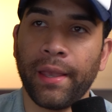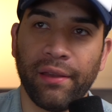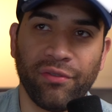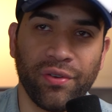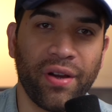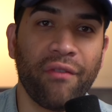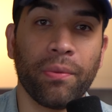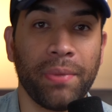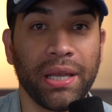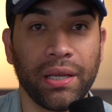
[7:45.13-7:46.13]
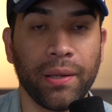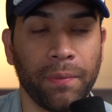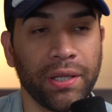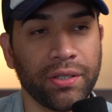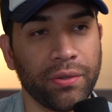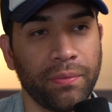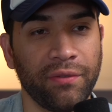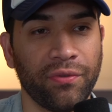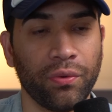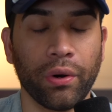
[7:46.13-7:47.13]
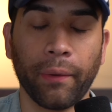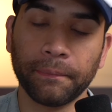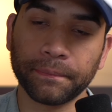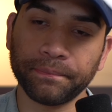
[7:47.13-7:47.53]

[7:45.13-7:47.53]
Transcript: if you've ever been in a blizzard before,